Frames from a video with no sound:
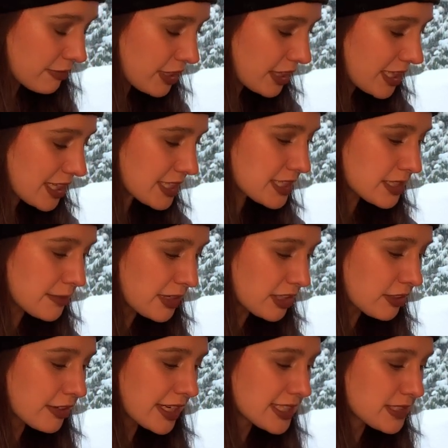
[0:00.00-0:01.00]
really into middle
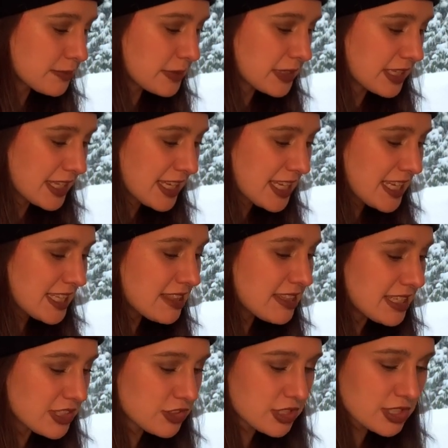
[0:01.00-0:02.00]
grades, but
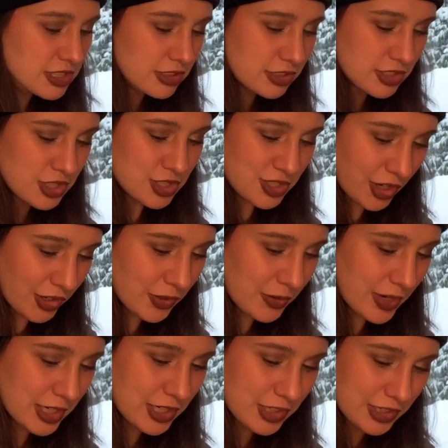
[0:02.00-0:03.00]
these just look
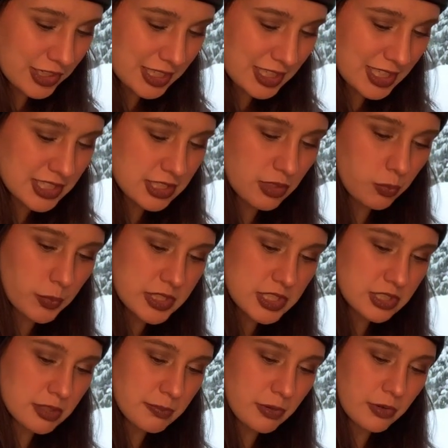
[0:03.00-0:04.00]
so good. It's The
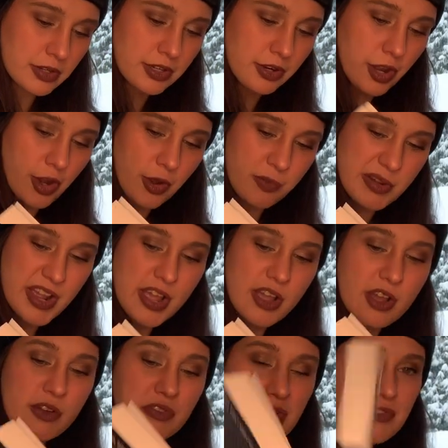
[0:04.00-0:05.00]
Winterborn Home
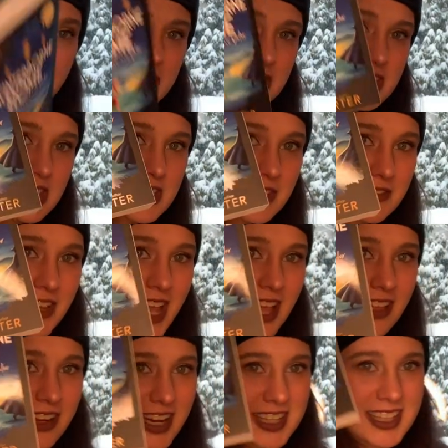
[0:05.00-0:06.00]
for Vengeance and
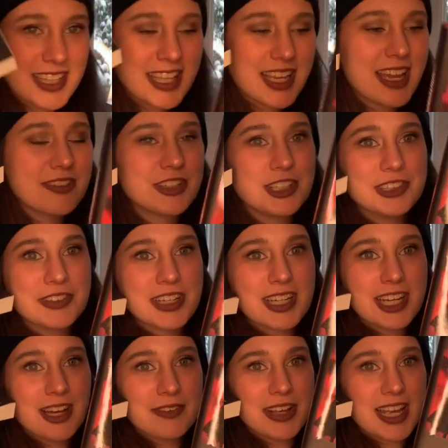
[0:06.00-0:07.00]
Valor, and then they have a new one
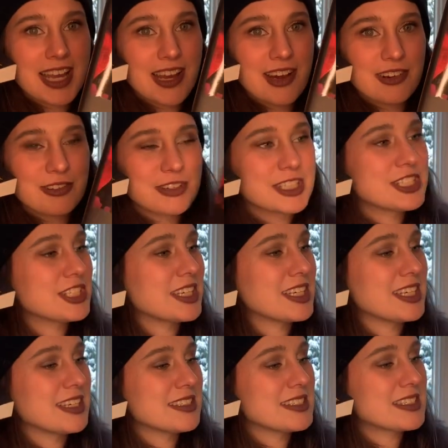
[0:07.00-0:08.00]
coming out, which
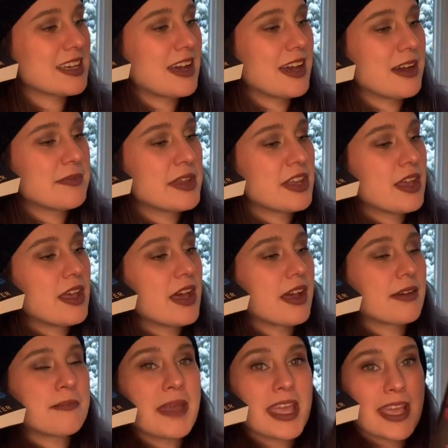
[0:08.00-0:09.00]
is um,
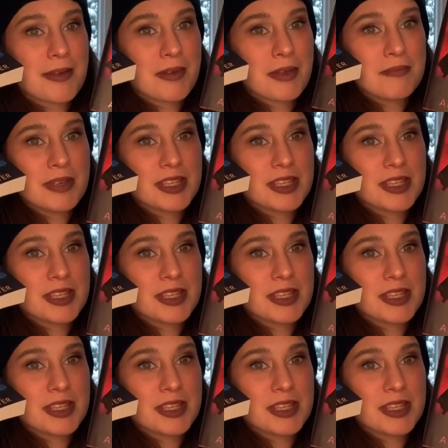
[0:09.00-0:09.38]
Mayhem and